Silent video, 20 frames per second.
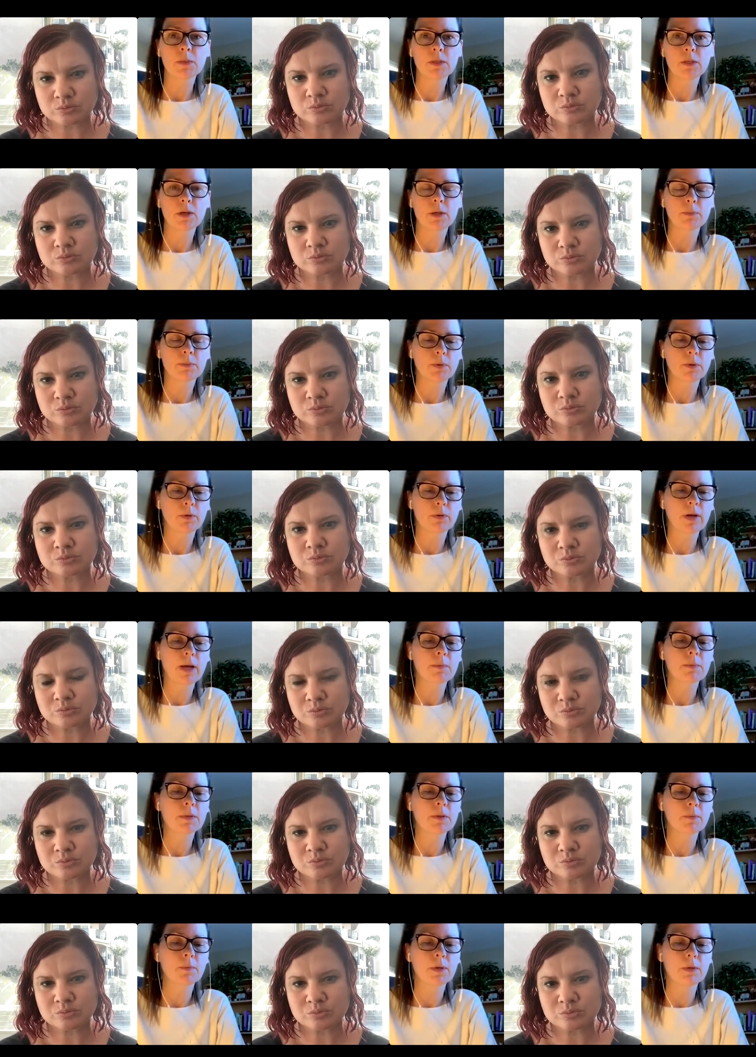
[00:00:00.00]
Speaker 1: dog program
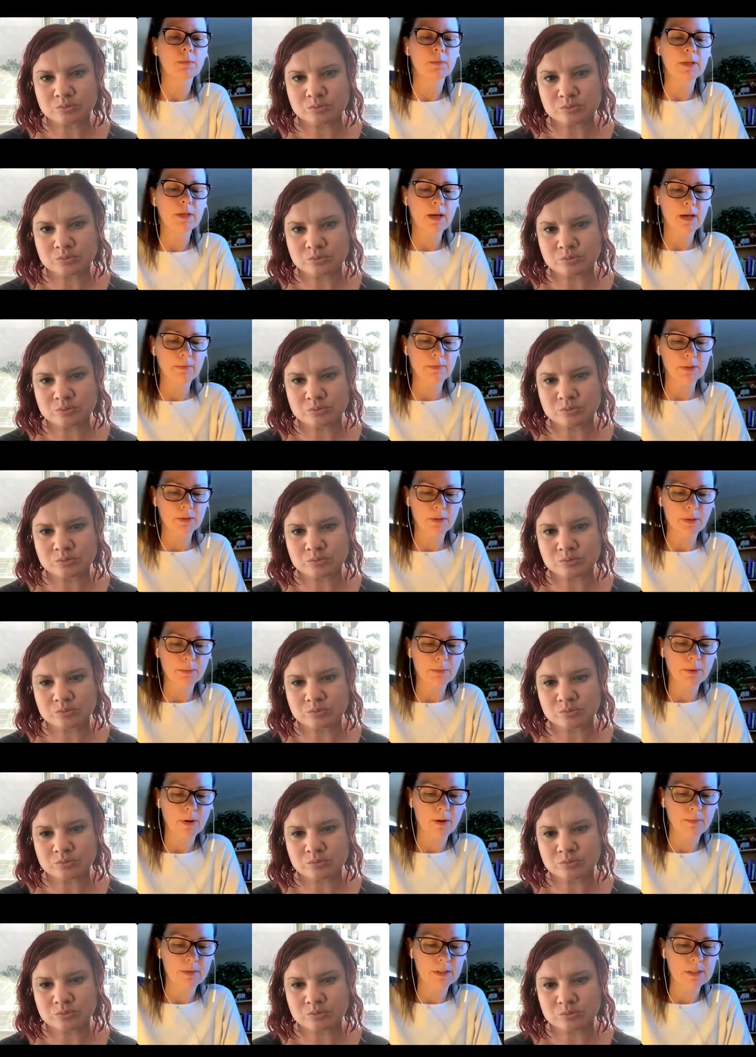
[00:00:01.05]
and the one we have in our
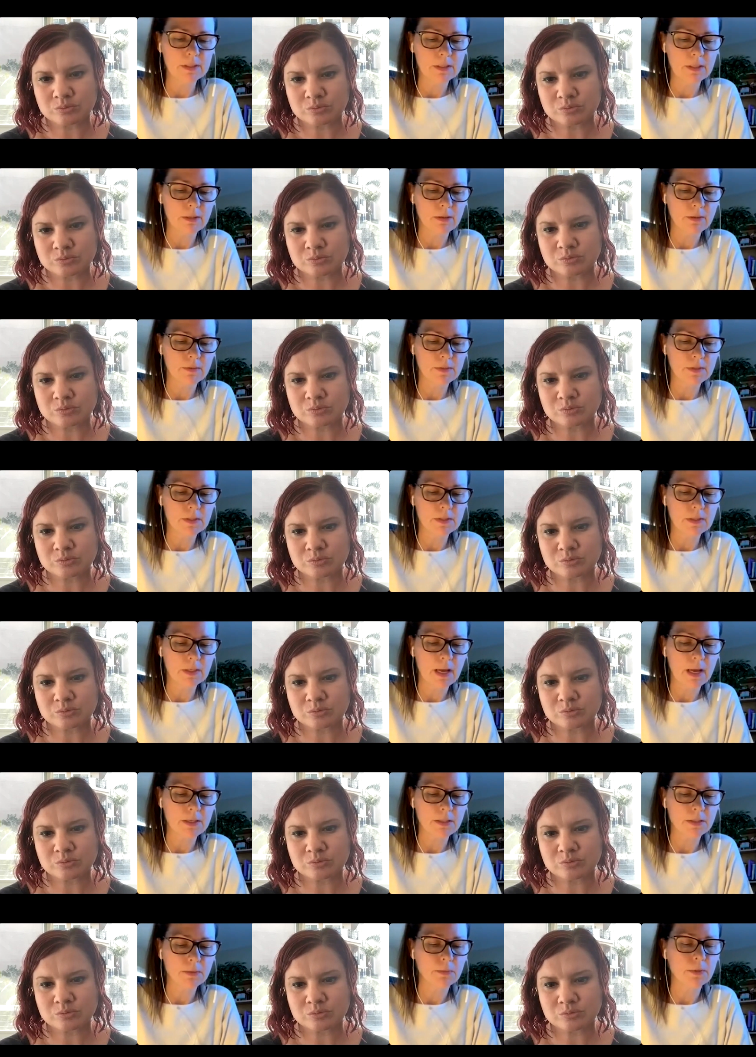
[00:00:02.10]
province here of
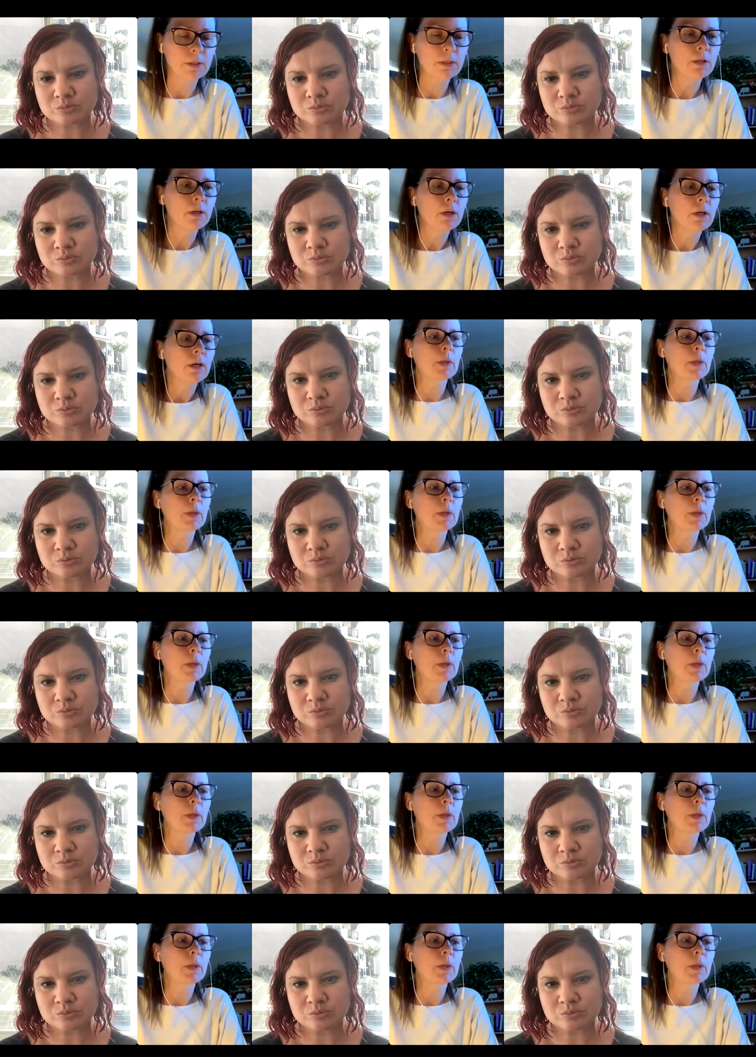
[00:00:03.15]
Saskatchewan.